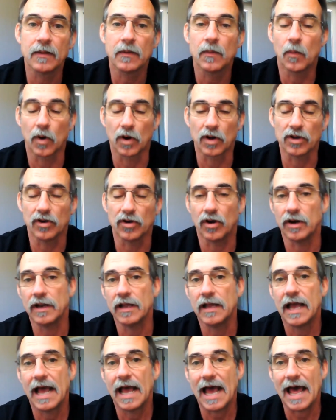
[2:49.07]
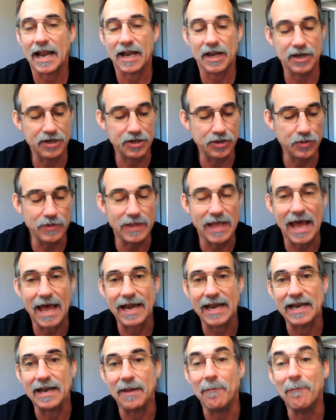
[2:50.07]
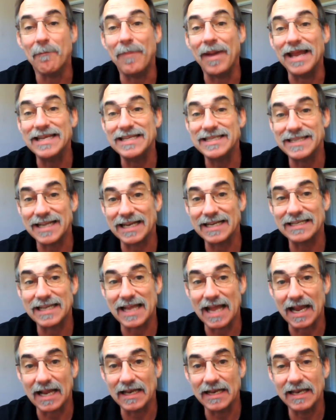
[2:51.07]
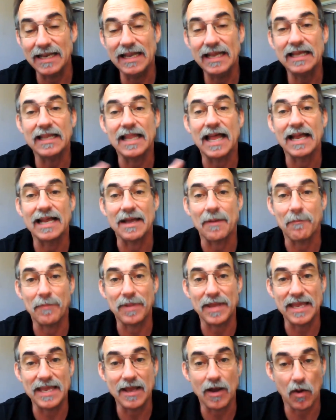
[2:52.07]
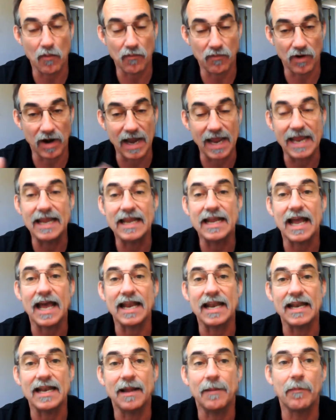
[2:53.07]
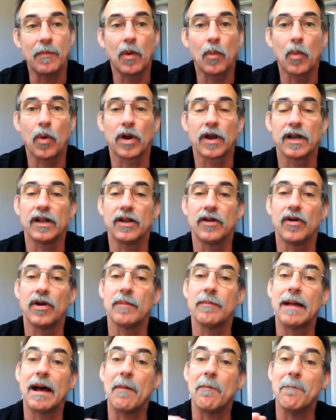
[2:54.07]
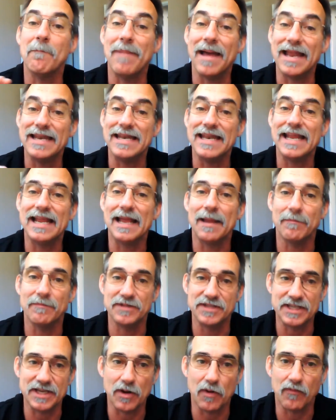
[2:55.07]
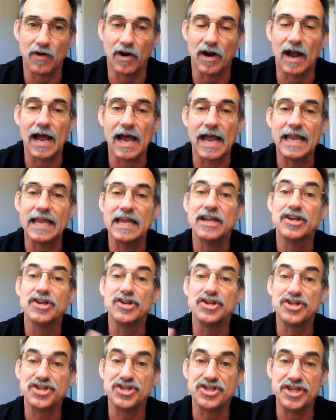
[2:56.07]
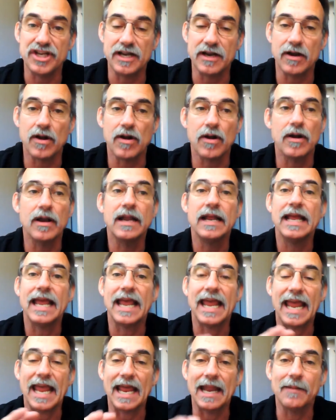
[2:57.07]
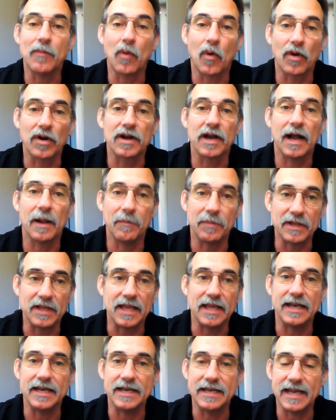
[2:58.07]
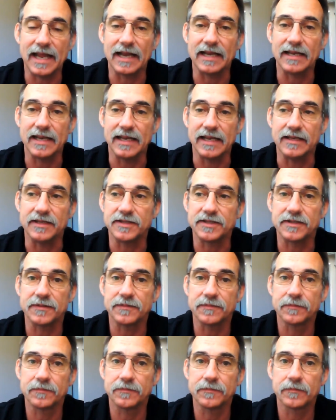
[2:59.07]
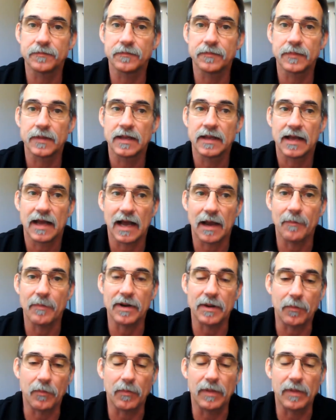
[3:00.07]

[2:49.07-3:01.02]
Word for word: We're going to learn how to do that in a basic technique, like a P over A kind of number. We're going to learn about bending, MC over I, shear, and more complicated techniques. I'm going to